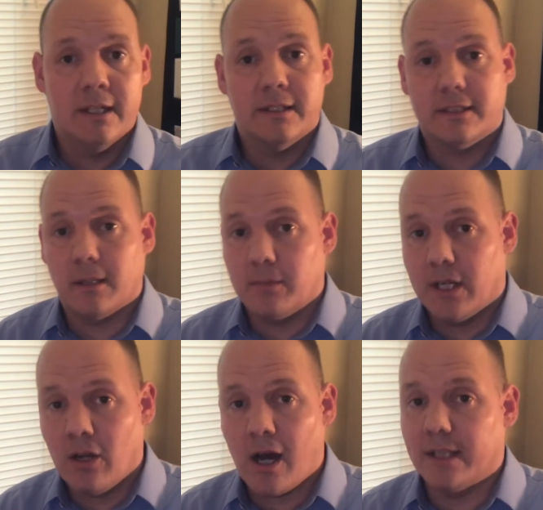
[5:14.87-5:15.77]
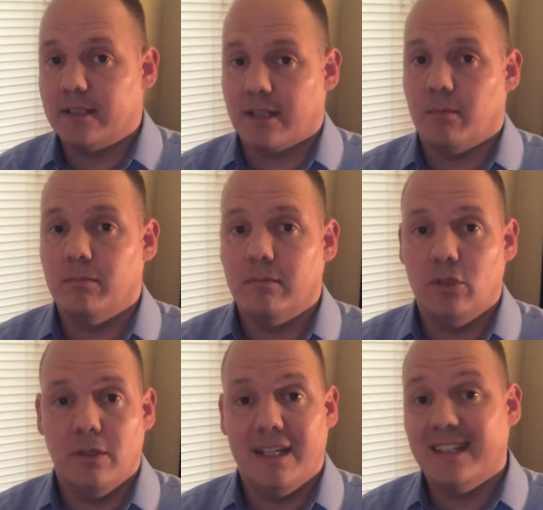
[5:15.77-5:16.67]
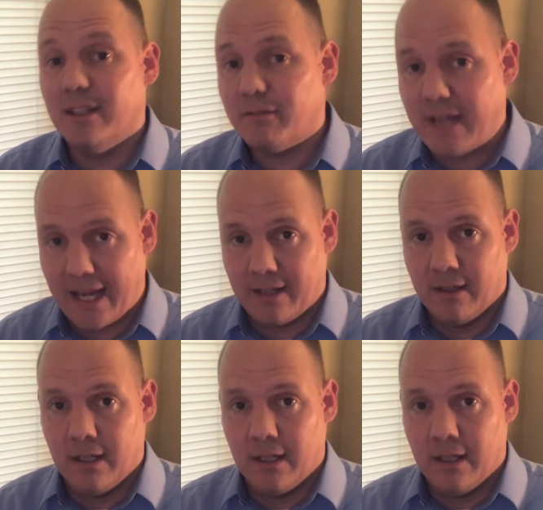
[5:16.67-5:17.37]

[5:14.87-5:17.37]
Some cannot. Some you need a lift gate.